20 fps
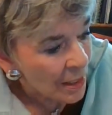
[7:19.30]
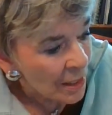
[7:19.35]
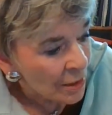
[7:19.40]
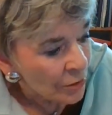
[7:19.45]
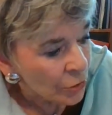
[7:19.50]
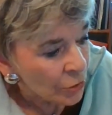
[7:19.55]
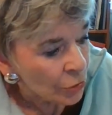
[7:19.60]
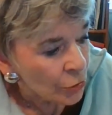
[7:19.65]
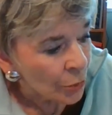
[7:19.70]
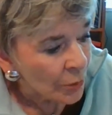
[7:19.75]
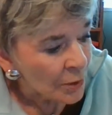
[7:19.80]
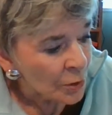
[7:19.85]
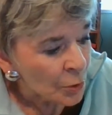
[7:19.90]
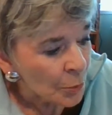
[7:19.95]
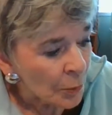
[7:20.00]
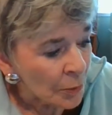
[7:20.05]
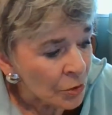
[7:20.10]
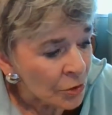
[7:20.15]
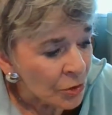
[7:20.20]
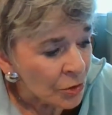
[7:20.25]
So
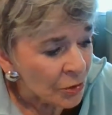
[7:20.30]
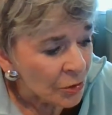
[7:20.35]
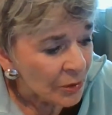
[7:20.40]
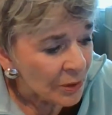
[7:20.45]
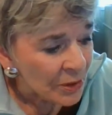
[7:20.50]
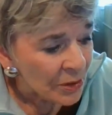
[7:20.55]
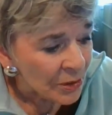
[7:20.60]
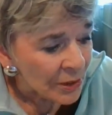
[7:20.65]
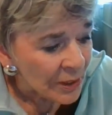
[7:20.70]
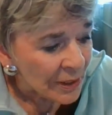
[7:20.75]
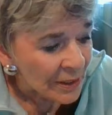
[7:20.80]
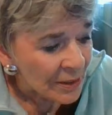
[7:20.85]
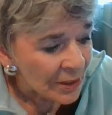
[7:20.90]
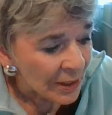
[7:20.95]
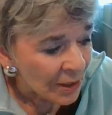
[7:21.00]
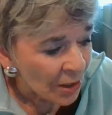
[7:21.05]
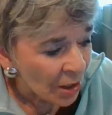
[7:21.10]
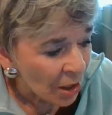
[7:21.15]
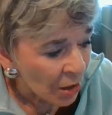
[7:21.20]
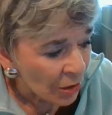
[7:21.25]
transpersonal and Jungian
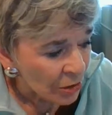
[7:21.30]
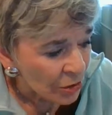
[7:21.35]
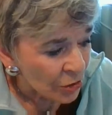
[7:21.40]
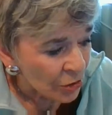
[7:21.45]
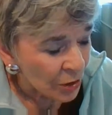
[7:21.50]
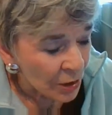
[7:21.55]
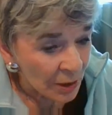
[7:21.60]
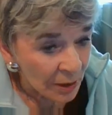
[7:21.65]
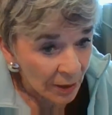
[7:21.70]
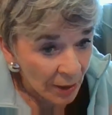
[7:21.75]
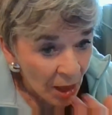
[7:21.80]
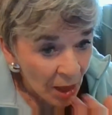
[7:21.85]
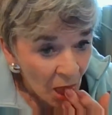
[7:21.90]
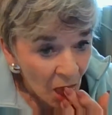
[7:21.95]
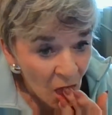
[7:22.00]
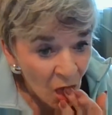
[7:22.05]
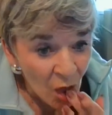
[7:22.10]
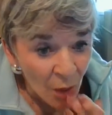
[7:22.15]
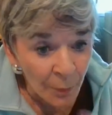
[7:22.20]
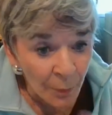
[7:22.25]
psychology
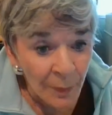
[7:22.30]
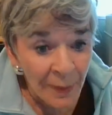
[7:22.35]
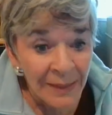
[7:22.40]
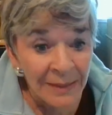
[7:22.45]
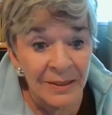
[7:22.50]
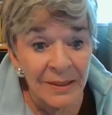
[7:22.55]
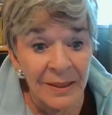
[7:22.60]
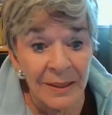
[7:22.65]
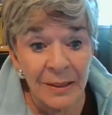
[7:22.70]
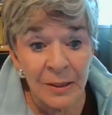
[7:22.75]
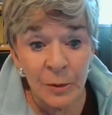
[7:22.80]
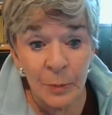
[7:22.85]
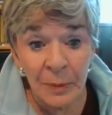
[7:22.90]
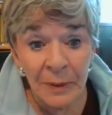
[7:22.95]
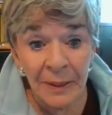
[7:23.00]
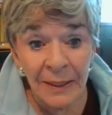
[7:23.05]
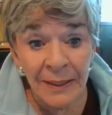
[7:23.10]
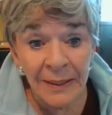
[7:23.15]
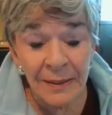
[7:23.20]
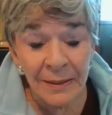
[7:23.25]
best
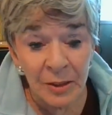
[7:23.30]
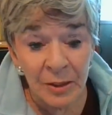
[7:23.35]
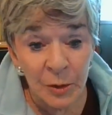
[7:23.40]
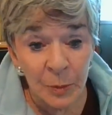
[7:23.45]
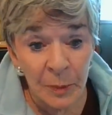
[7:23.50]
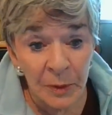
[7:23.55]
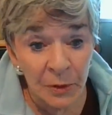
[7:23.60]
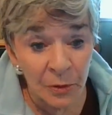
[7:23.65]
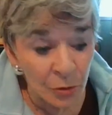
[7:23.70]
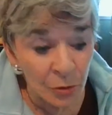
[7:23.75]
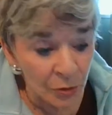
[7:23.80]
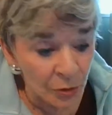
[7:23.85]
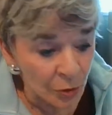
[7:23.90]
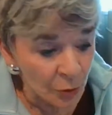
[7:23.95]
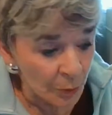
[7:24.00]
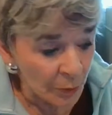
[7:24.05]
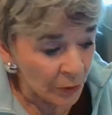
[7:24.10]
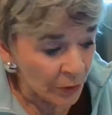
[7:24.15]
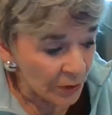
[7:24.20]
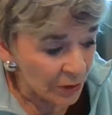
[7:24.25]
explains spiritual
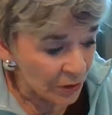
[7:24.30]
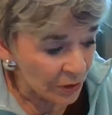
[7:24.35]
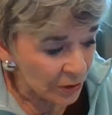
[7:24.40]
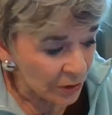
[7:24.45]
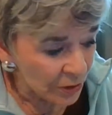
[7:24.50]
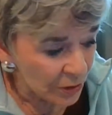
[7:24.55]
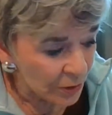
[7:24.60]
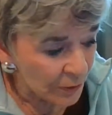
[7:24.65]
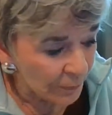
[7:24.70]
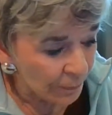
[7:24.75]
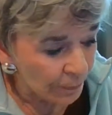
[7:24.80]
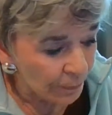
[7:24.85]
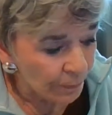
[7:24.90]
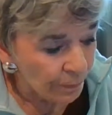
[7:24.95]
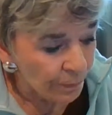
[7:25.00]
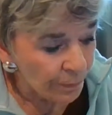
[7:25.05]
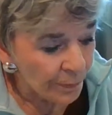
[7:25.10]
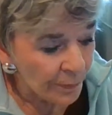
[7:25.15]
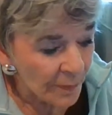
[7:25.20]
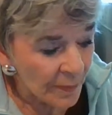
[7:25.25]
experiences
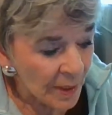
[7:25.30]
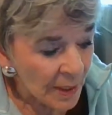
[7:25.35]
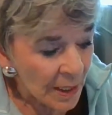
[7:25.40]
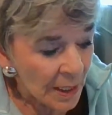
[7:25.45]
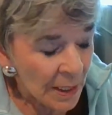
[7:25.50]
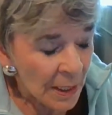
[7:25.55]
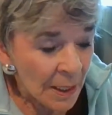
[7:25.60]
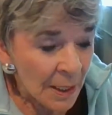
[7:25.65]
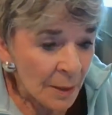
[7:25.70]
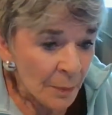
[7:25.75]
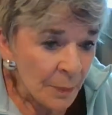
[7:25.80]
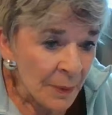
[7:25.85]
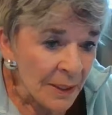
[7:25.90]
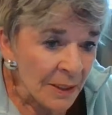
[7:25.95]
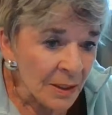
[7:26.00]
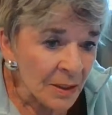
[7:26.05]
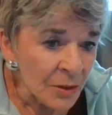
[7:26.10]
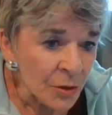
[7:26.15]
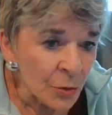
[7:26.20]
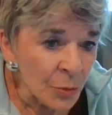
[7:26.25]

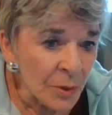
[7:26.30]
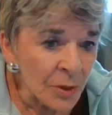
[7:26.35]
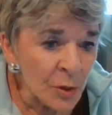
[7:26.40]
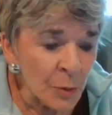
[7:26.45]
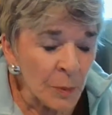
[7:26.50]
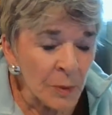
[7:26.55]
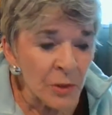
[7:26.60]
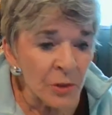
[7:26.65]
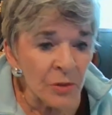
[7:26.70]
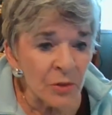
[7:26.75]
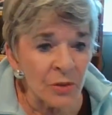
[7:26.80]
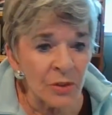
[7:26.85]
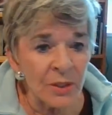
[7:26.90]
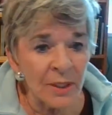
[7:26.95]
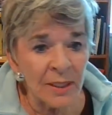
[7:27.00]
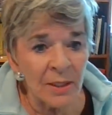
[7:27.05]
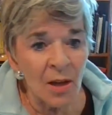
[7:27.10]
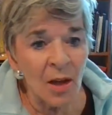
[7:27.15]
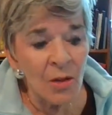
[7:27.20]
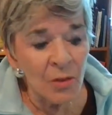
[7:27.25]
because transpersonal
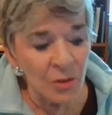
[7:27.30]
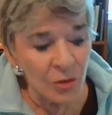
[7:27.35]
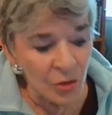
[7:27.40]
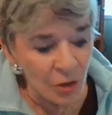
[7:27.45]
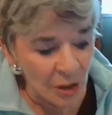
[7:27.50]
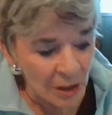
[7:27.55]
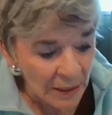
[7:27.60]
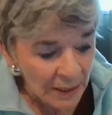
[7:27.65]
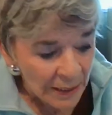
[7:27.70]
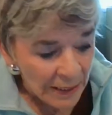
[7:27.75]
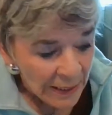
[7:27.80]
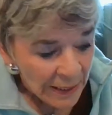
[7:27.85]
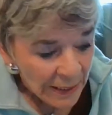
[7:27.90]
psychology